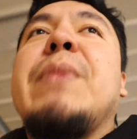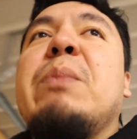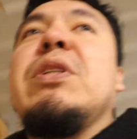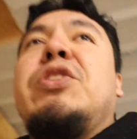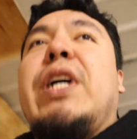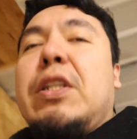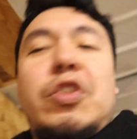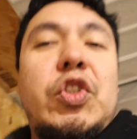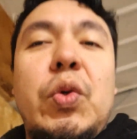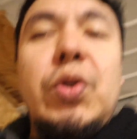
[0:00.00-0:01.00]
but you got a
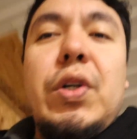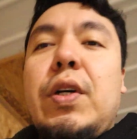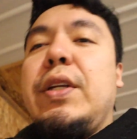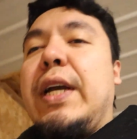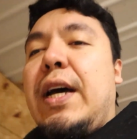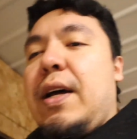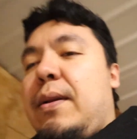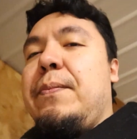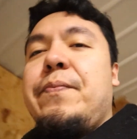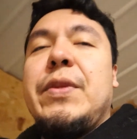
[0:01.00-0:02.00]
stool, you
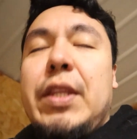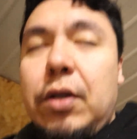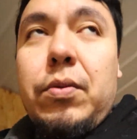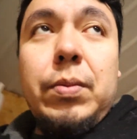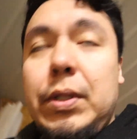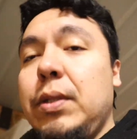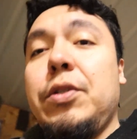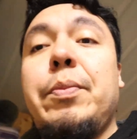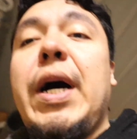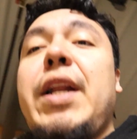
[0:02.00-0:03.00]
got
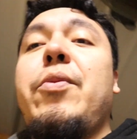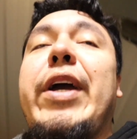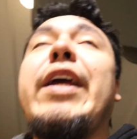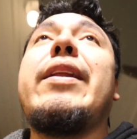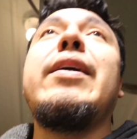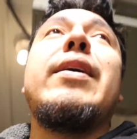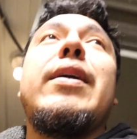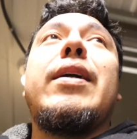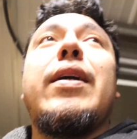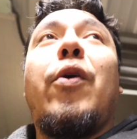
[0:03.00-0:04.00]
your body weight,
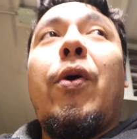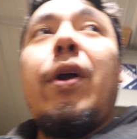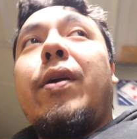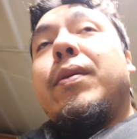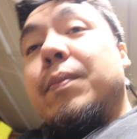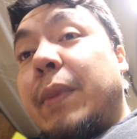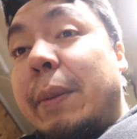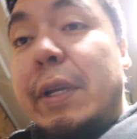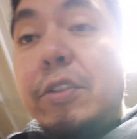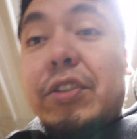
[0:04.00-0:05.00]
or
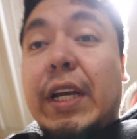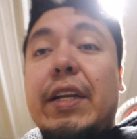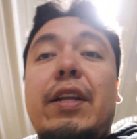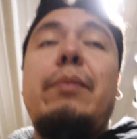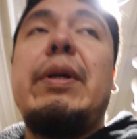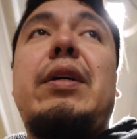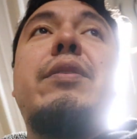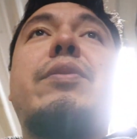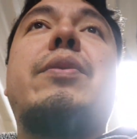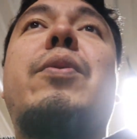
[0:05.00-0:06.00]
maybe you just got
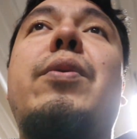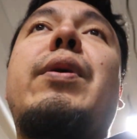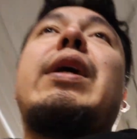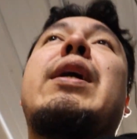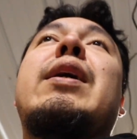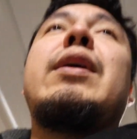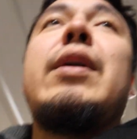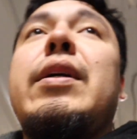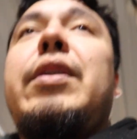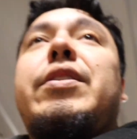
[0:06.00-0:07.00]
dumbbells, or
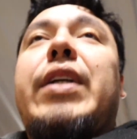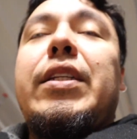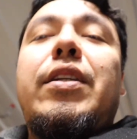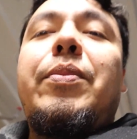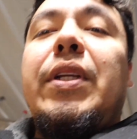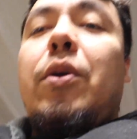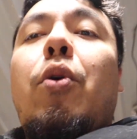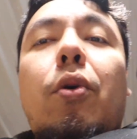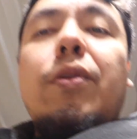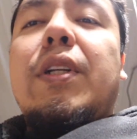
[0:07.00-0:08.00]
you just got something to
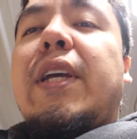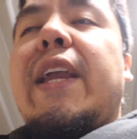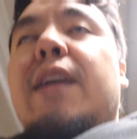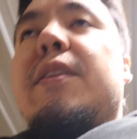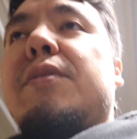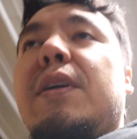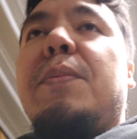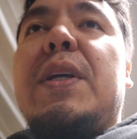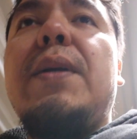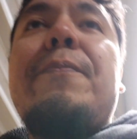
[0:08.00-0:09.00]
hold in a hand or
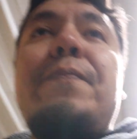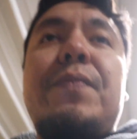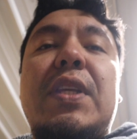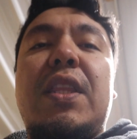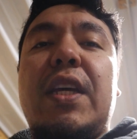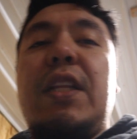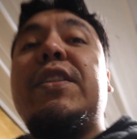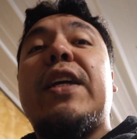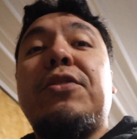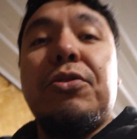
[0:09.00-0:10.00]
something. Then
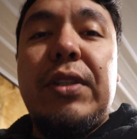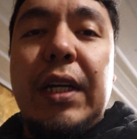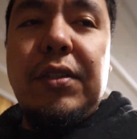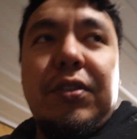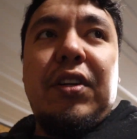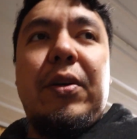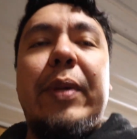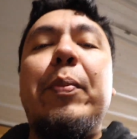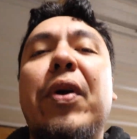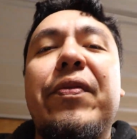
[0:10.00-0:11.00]
these exercises are going to be
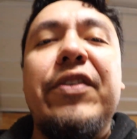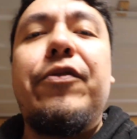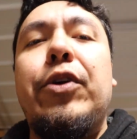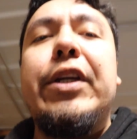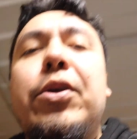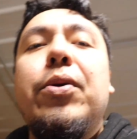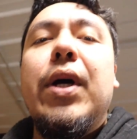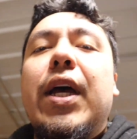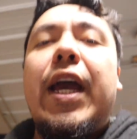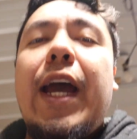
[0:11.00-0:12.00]
perfect for you
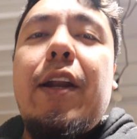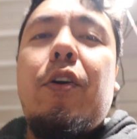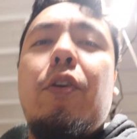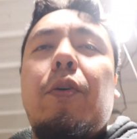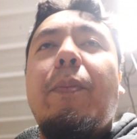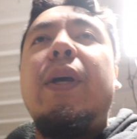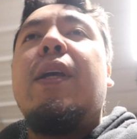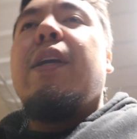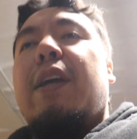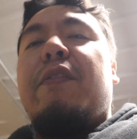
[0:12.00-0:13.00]
at home
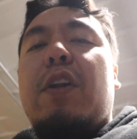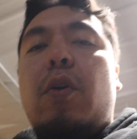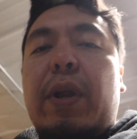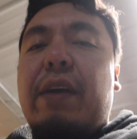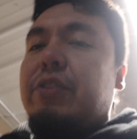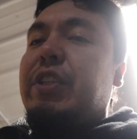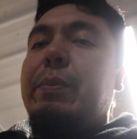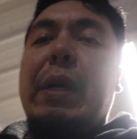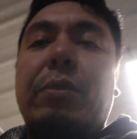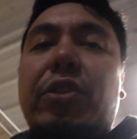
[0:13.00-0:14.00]
if you don't have a gym
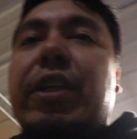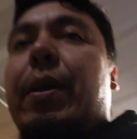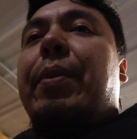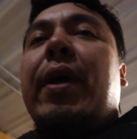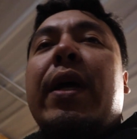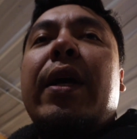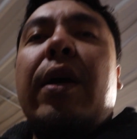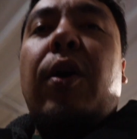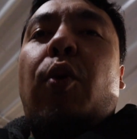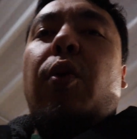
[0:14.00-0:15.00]
membership,
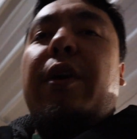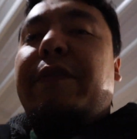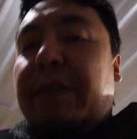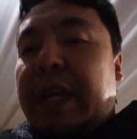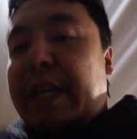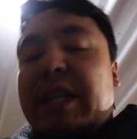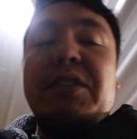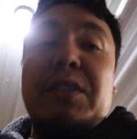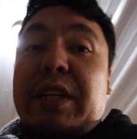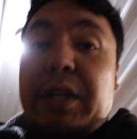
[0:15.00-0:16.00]
or if you're like
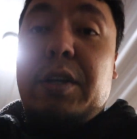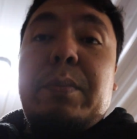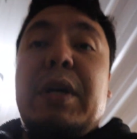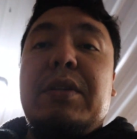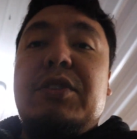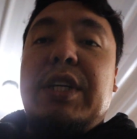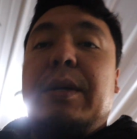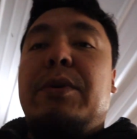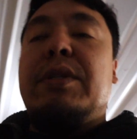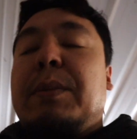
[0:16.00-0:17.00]
insecure about the gym
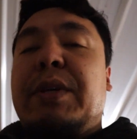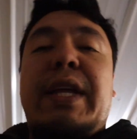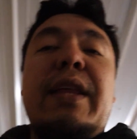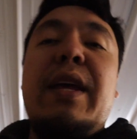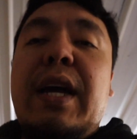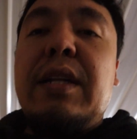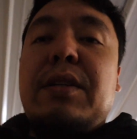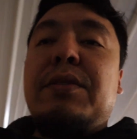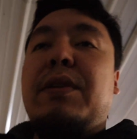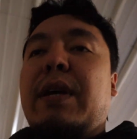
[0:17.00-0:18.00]
or something like that.
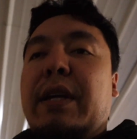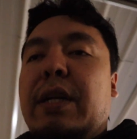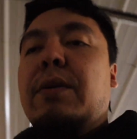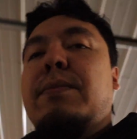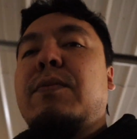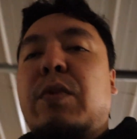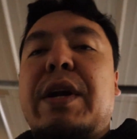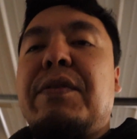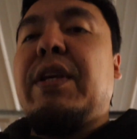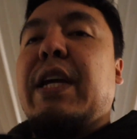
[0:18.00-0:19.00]
There's,
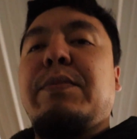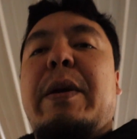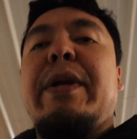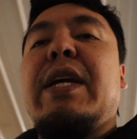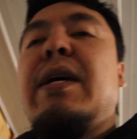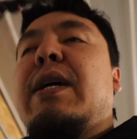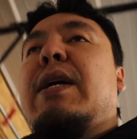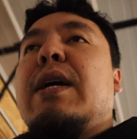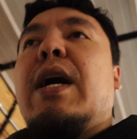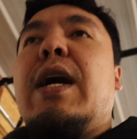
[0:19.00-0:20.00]
whatever the case may be.
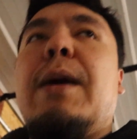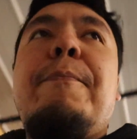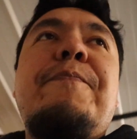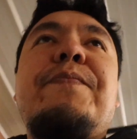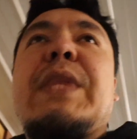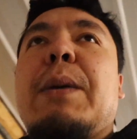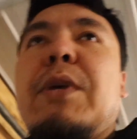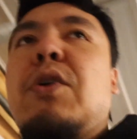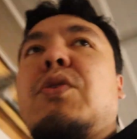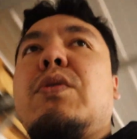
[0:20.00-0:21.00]
I'm going to
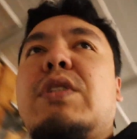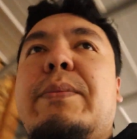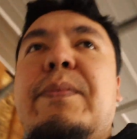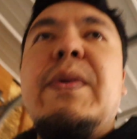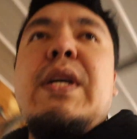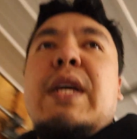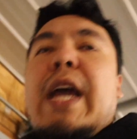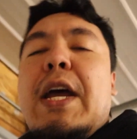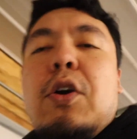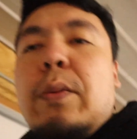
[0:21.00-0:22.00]
go through some
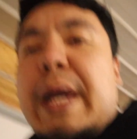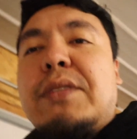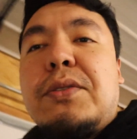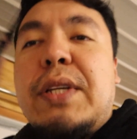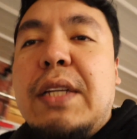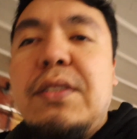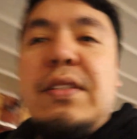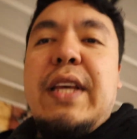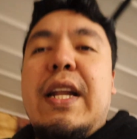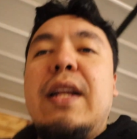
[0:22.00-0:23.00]
at-home exercises
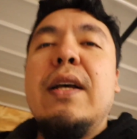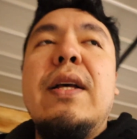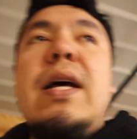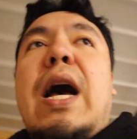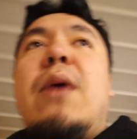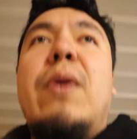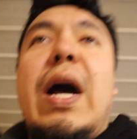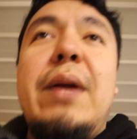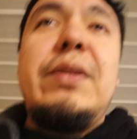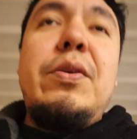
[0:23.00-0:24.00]
that
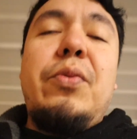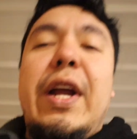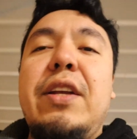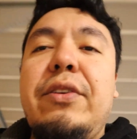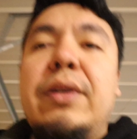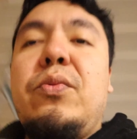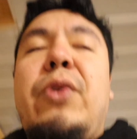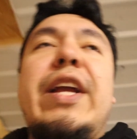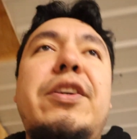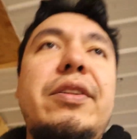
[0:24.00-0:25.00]
I do
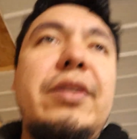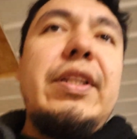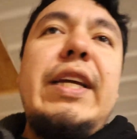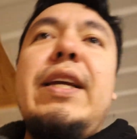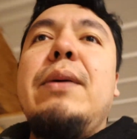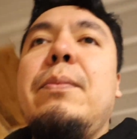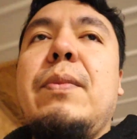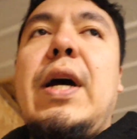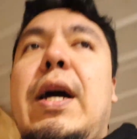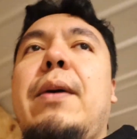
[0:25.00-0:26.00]
regularly.
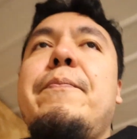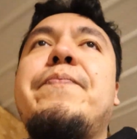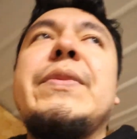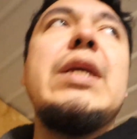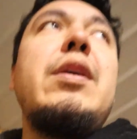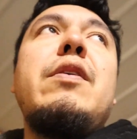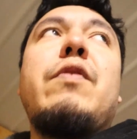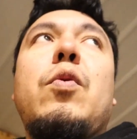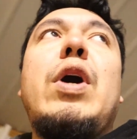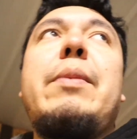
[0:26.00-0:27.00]

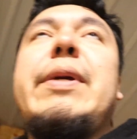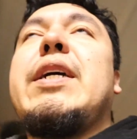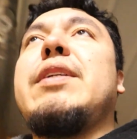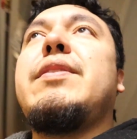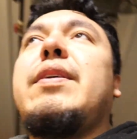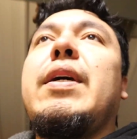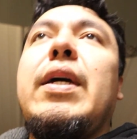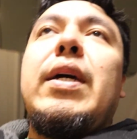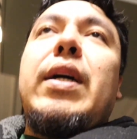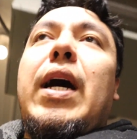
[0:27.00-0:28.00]
For one, because
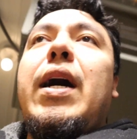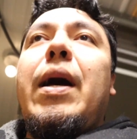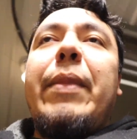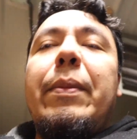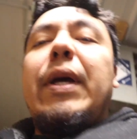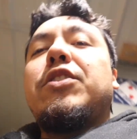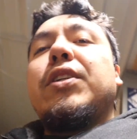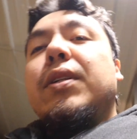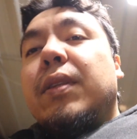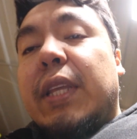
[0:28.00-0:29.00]
I made
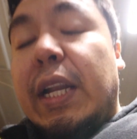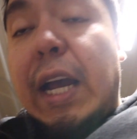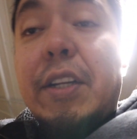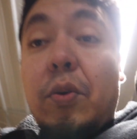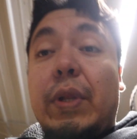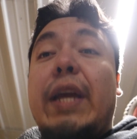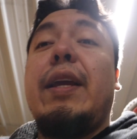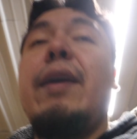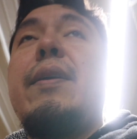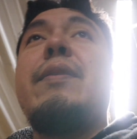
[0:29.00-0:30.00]
mention that I don't like
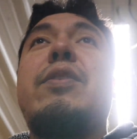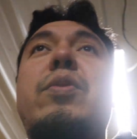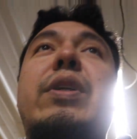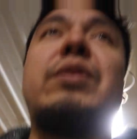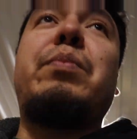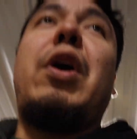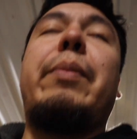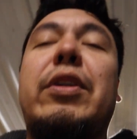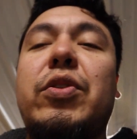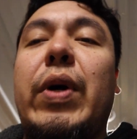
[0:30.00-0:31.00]
doing
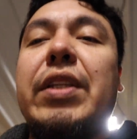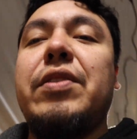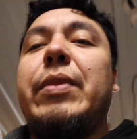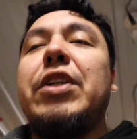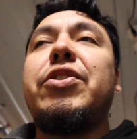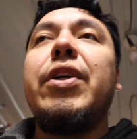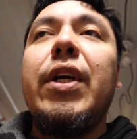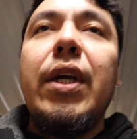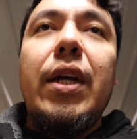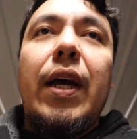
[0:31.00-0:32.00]
barbell squats as much.
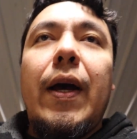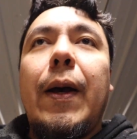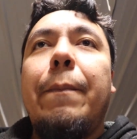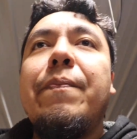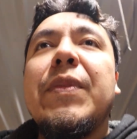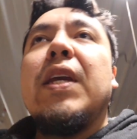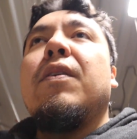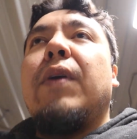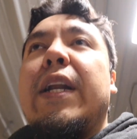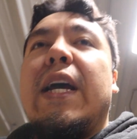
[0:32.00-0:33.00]

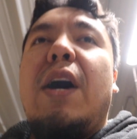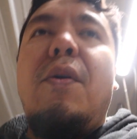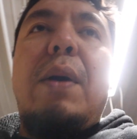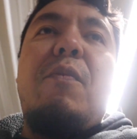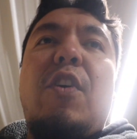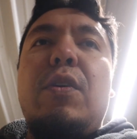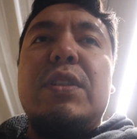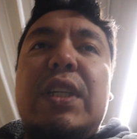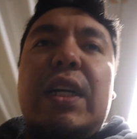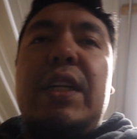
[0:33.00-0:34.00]
Right now, I'm
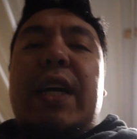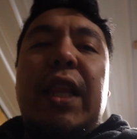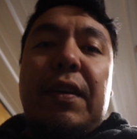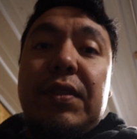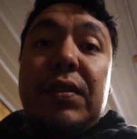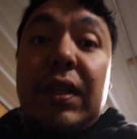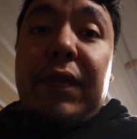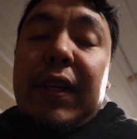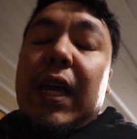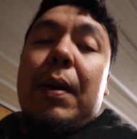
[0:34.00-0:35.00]
focusing on deadlifts and stuff
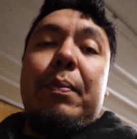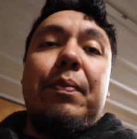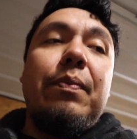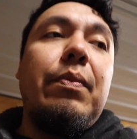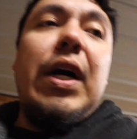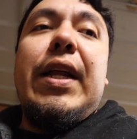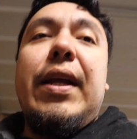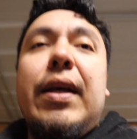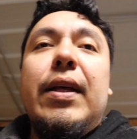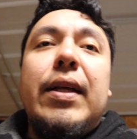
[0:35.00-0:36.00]
like that.
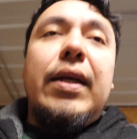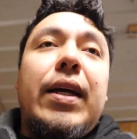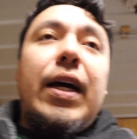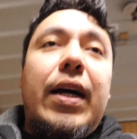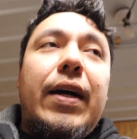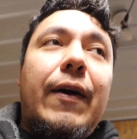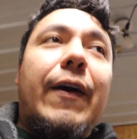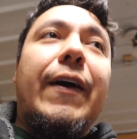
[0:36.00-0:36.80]
But, I